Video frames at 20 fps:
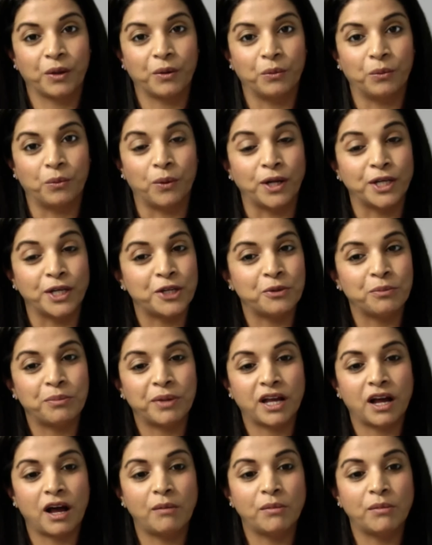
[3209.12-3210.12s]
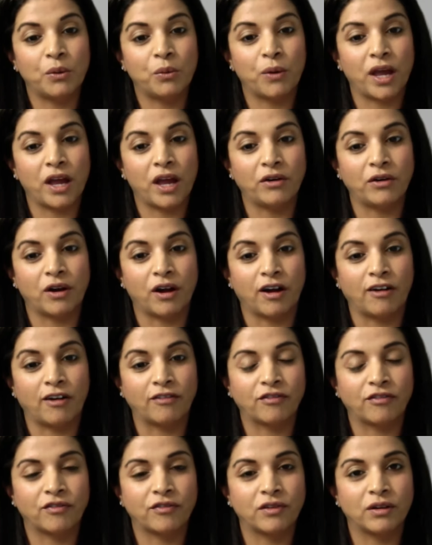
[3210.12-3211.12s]
What do you become aware of
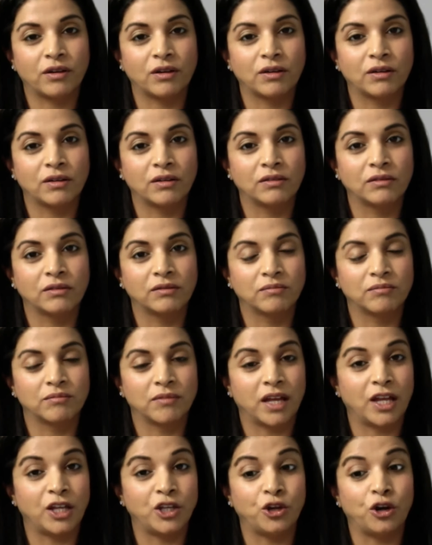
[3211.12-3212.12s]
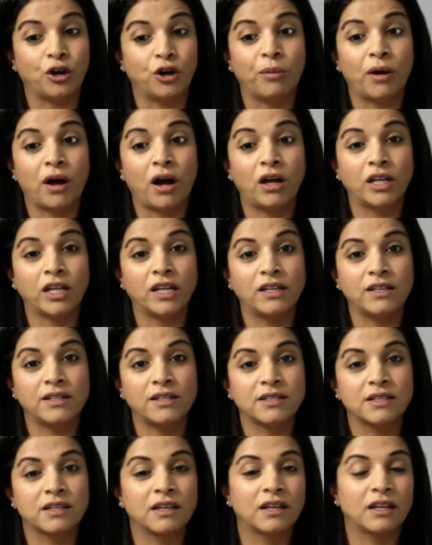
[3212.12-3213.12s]
in your
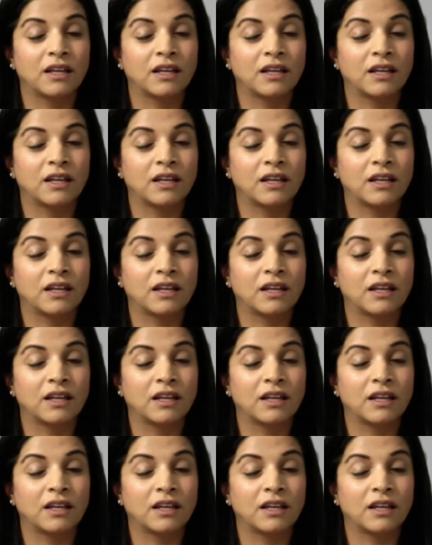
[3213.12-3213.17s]
bodies,